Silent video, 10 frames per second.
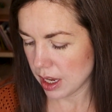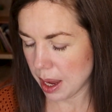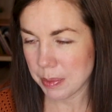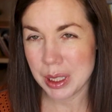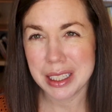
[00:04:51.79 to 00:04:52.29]

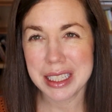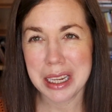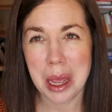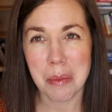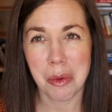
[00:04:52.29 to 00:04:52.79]
I'm going to
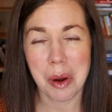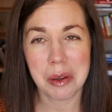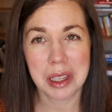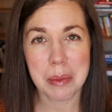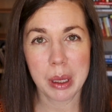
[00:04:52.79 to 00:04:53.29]

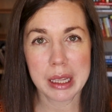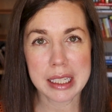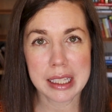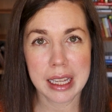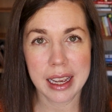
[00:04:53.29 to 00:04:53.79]
temporarily put
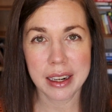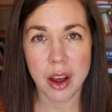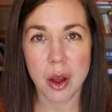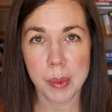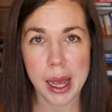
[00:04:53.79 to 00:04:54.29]
these in the
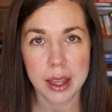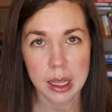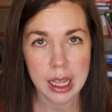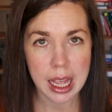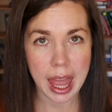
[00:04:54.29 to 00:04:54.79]
unhaul
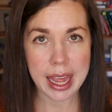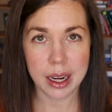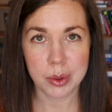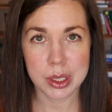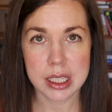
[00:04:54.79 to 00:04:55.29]
pile, and
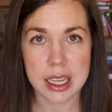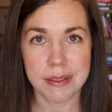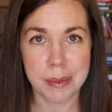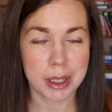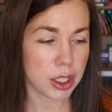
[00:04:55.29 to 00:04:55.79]
I will see
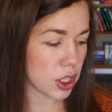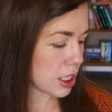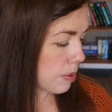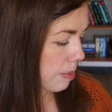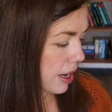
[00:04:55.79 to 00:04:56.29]
if I'm going to
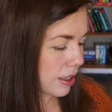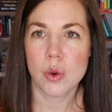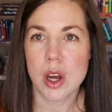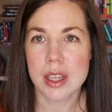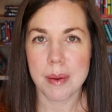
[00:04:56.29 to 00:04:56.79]
change my mind.
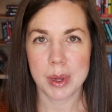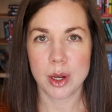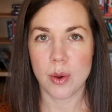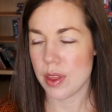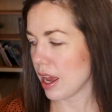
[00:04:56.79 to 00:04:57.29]
You all let me
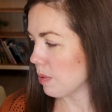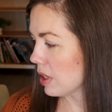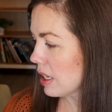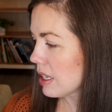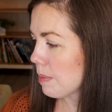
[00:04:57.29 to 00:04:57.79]
know on that
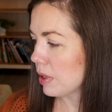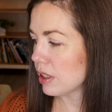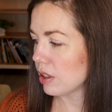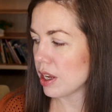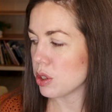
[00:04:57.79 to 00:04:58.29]
one because I'm a
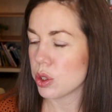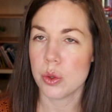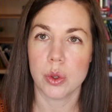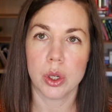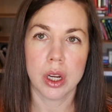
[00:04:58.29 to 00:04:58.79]
little
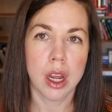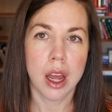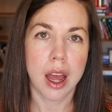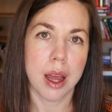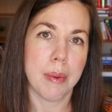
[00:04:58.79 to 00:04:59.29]
unsure
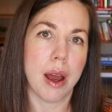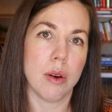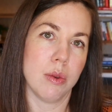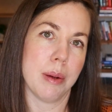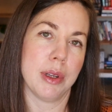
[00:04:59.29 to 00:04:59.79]

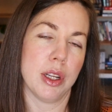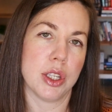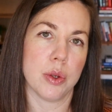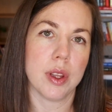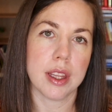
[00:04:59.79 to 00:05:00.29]
about what I'm going
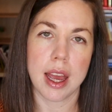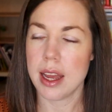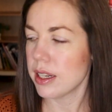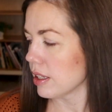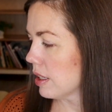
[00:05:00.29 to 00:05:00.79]
to do with
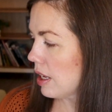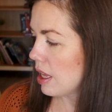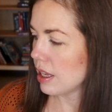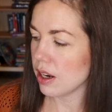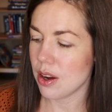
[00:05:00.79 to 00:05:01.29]
that.
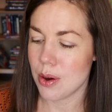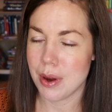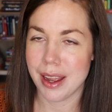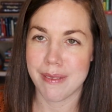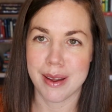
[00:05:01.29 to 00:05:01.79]
And then, oh,
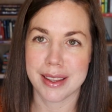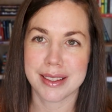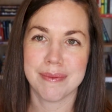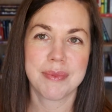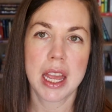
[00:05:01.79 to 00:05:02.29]
I have all
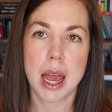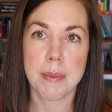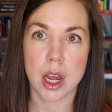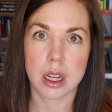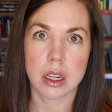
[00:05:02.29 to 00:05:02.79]
this.
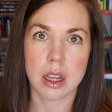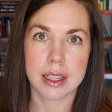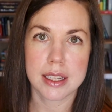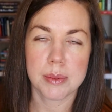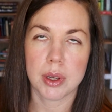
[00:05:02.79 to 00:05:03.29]
I'm not
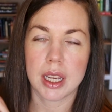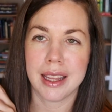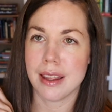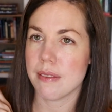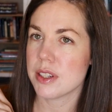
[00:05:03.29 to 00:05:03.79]
unhauling this book. I
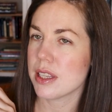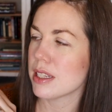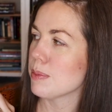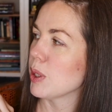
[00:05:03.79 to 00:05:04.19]
loved this